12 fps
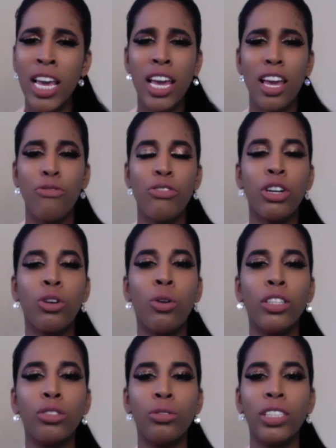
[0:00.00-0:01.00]
If you're
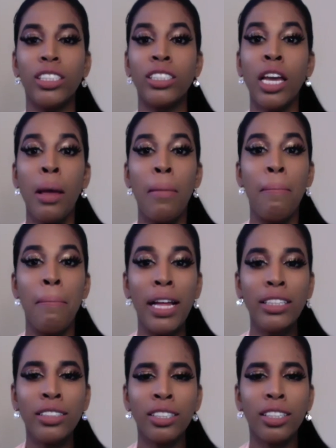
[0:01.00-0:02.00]
going through this,
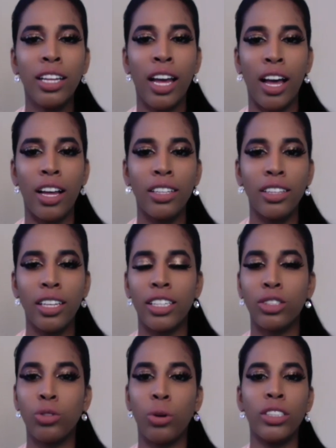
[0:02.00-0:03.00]
mental health
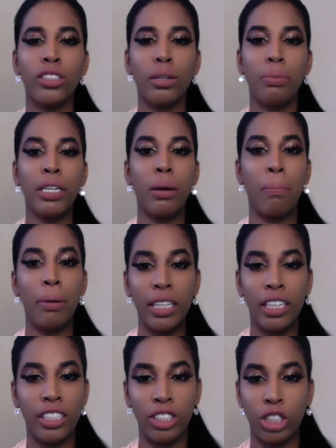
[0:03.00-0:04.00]
is going to be a big
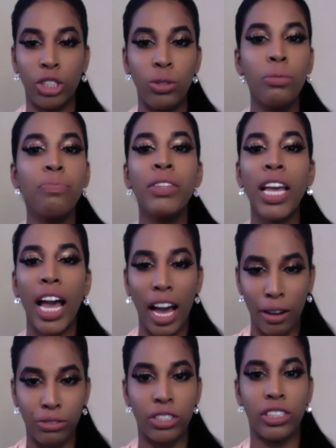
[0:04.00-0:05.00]
issue
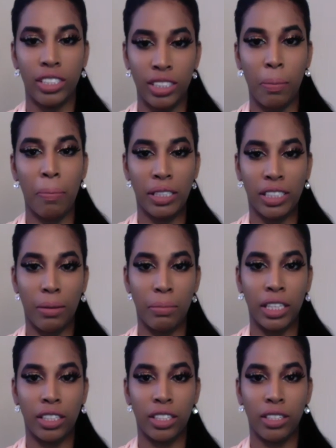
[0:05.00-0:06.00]
after this epidemic.